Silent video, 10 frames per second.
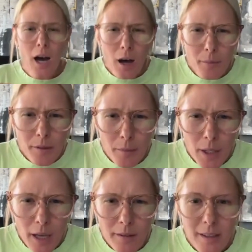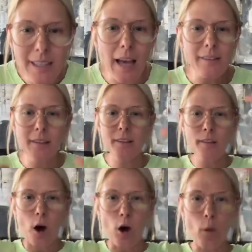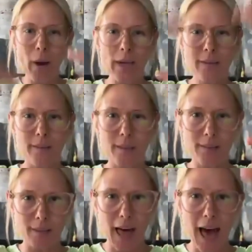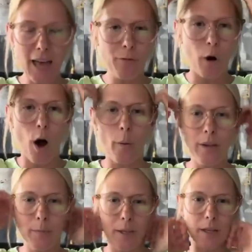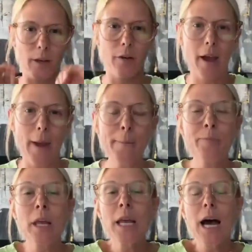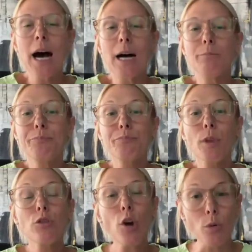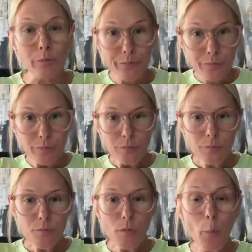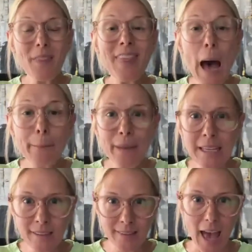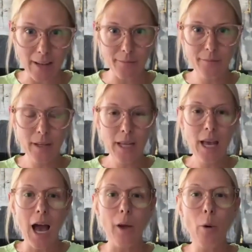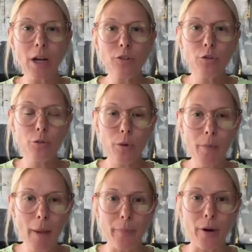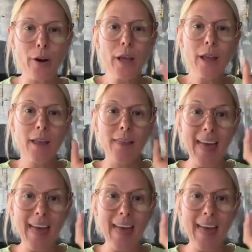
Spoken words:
Somebody asked, yes, this live will always be in here, okay? So with that being said, I want you to remember